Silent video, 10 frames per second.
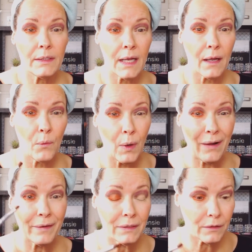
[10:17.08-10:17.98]
Yeah,
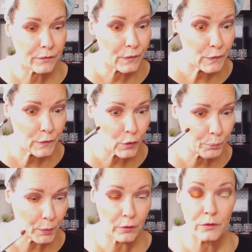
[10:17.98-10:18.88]
wow, it looks
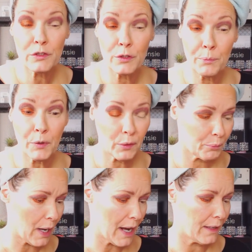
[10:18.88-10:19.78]
super
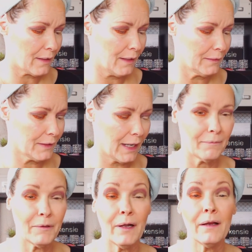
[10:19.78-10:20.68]
duper bright on
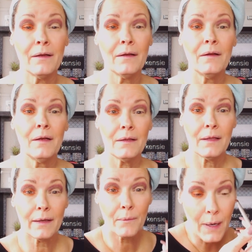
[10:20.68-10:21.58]
camera.
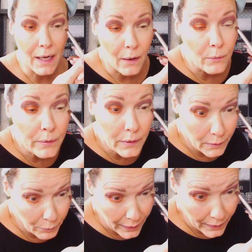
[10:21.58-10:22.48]
Like, wow,
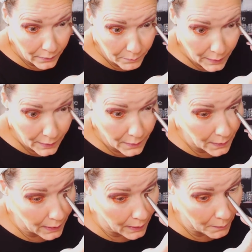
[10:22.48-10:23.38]
really bright. But
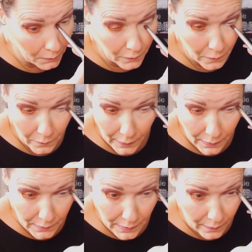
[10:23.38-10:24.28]
I will tone
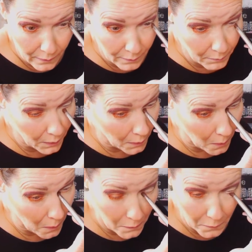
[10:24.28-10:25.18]
that down. I'm going to
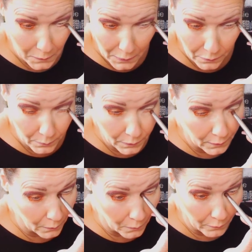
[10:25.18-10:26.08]
go underneath with
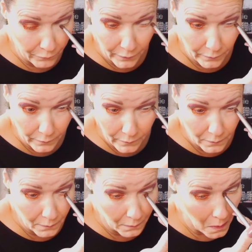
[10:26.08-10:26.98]
this one first.